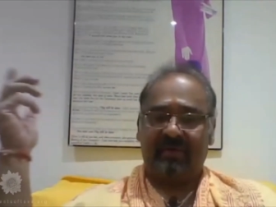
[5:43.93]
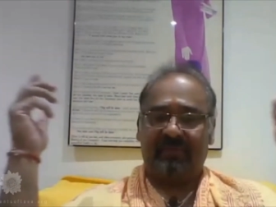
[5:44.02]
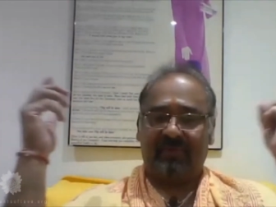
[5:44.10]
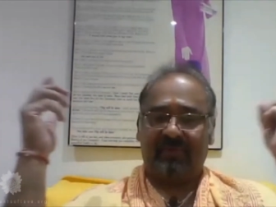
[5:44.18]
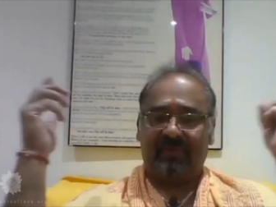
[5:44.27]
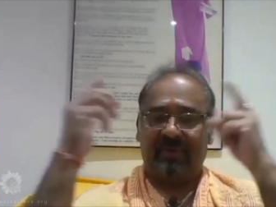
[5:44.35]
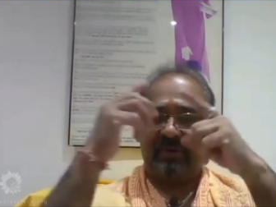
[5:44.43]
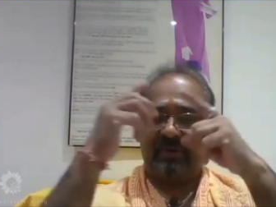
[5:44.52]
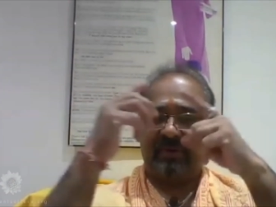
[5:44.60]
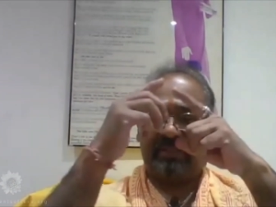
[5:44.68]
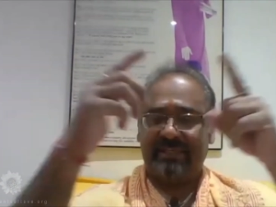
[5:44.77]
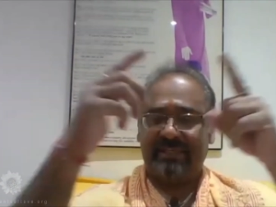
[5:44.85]
of all
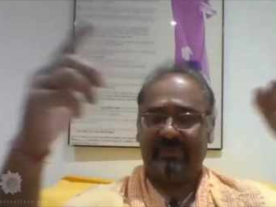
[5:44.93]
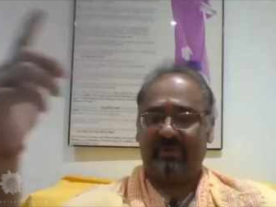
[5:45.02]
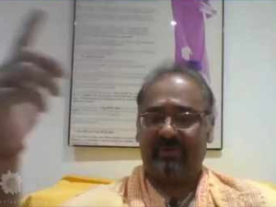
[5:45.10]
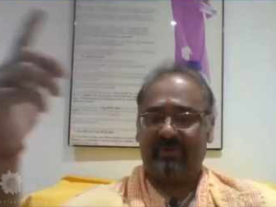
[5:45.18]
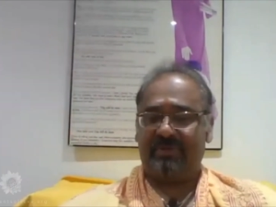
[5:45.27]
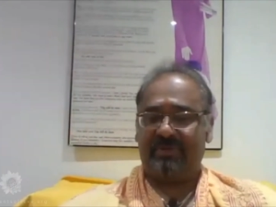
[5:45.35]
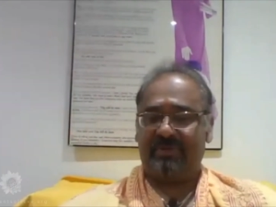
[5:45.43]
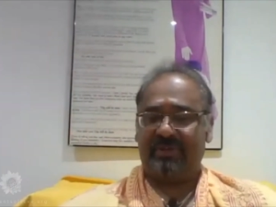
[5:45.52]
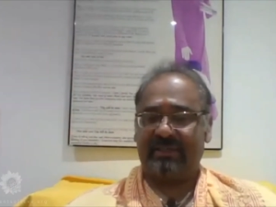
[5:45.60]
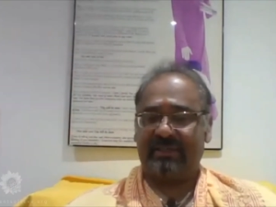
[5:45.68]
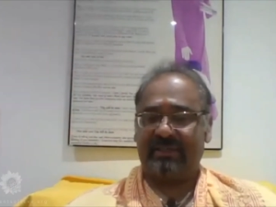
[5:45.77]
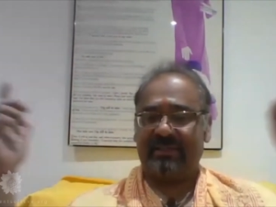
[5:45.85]
sensible
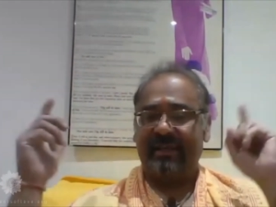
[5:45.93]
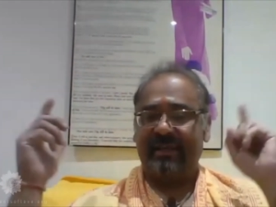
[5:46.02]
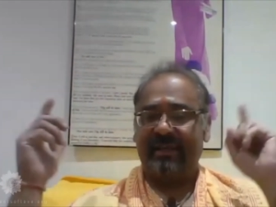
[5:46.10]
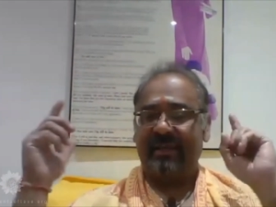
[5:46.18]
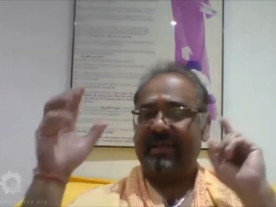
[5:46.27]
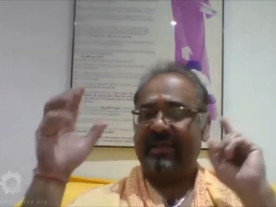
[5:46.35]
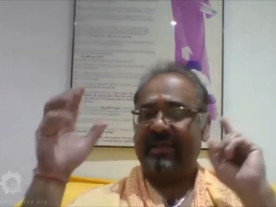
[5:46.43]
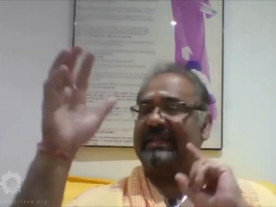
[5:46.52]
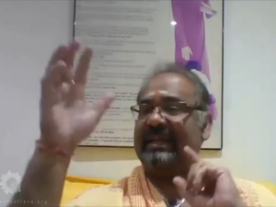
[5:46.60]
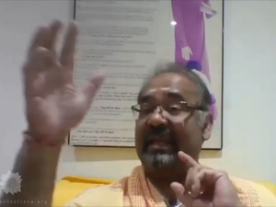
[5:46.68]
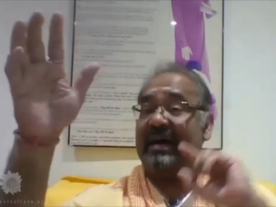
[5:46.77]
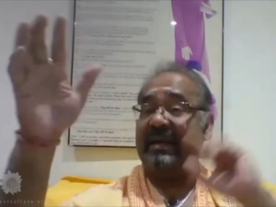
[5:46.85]
objects
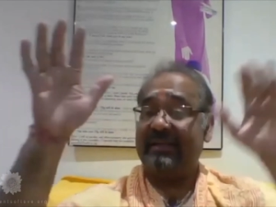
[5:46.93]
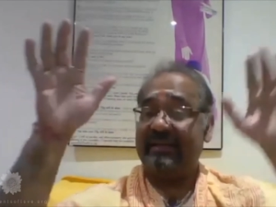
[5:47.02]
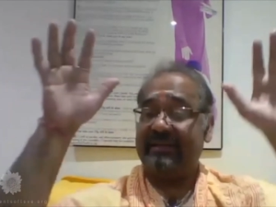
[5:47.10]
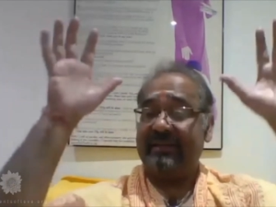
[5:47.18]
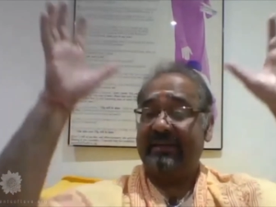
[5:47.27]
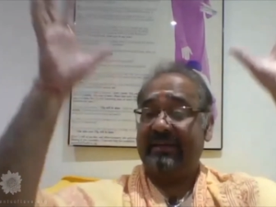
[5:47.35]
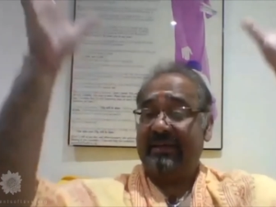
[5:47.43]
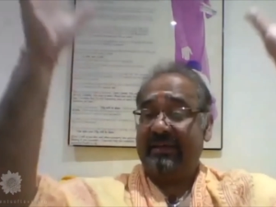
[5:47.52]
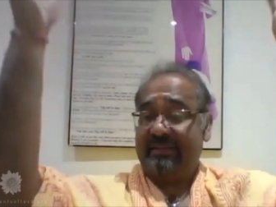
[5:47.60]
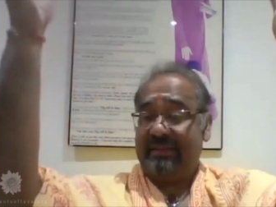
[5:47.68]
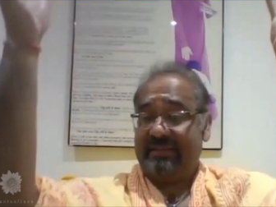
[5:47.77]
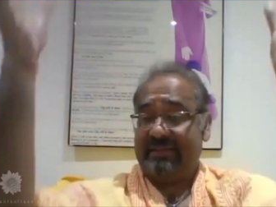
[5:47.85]
is regarded
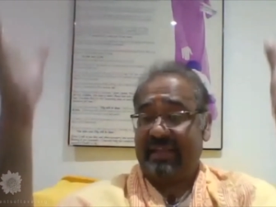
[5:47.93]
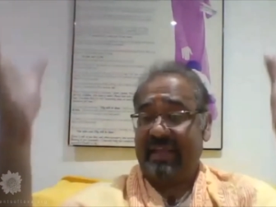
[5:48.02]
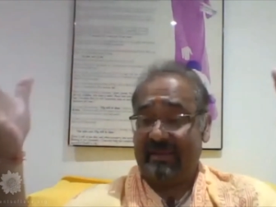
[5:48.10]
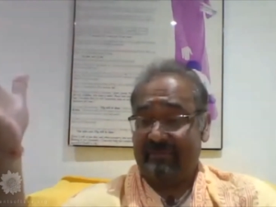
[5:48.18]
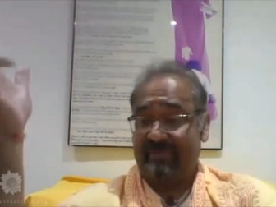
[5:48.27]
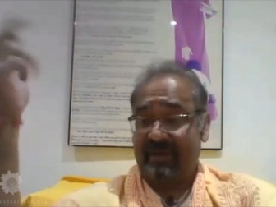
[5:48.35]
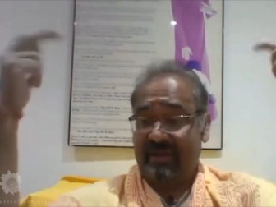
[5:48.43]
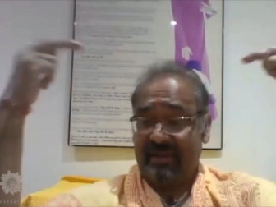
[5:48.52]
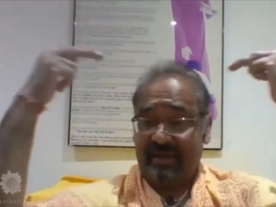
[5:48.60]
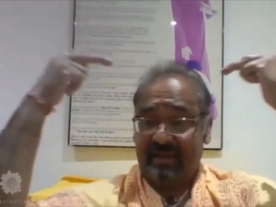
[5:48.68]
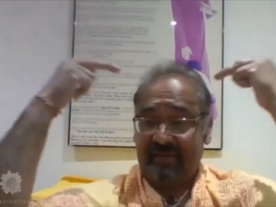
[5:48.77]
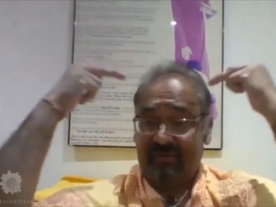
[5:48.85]
the same
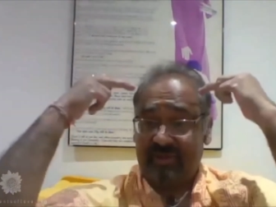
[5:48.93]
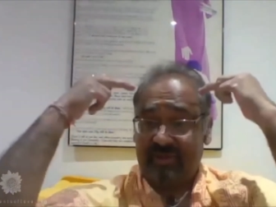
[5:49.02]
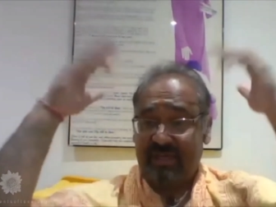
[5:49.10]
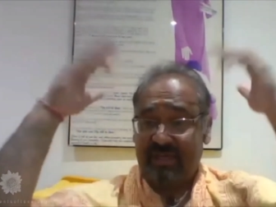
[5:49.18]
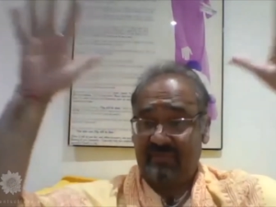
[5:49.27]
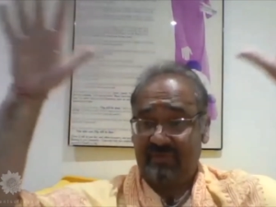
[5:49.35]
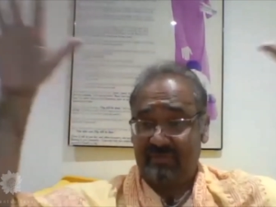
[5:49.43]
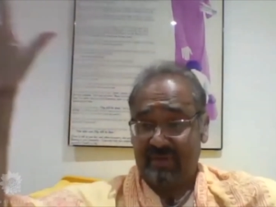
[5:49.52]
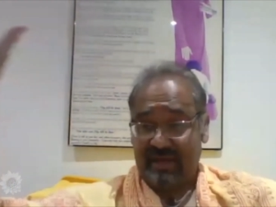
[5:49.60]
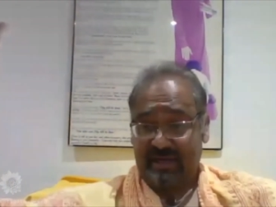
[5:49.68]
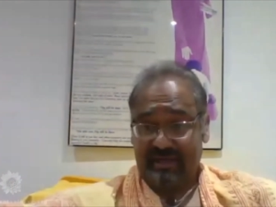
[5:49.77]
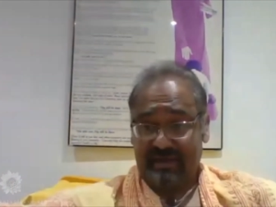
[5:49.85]
with an even
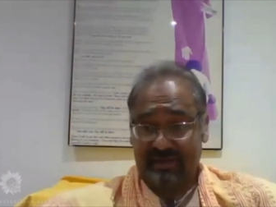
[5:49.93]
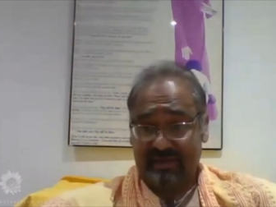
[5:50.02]
mind.